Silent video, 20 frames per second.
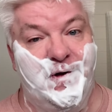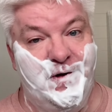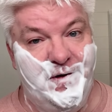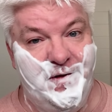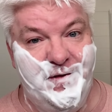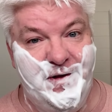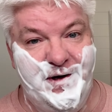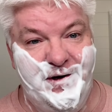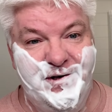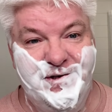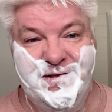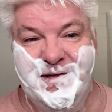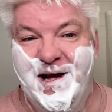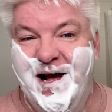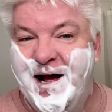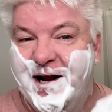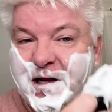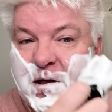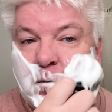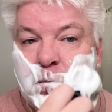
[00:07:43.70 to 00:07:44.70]
There's
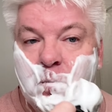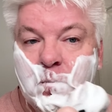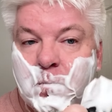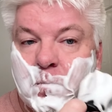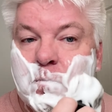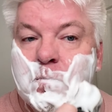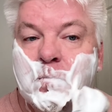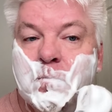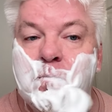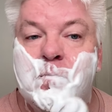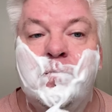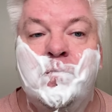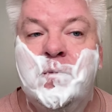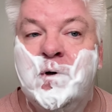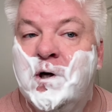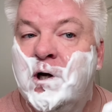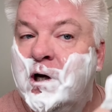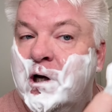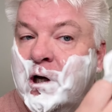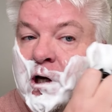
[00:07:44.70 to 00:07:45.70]
that.
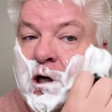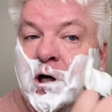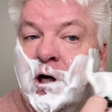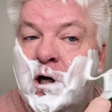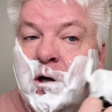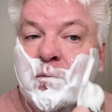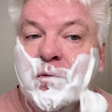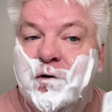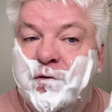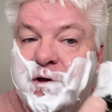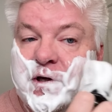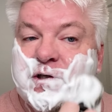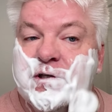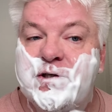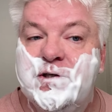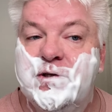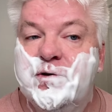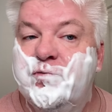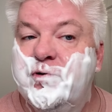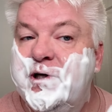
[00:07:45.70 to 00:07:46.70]
But this is
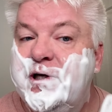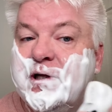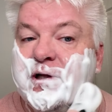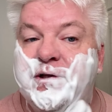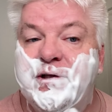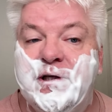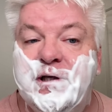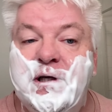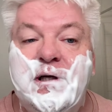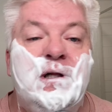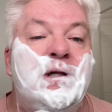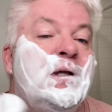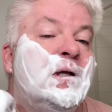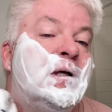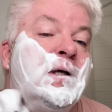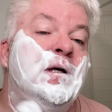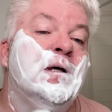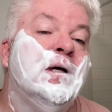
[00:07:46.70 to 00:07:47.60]
the real deal.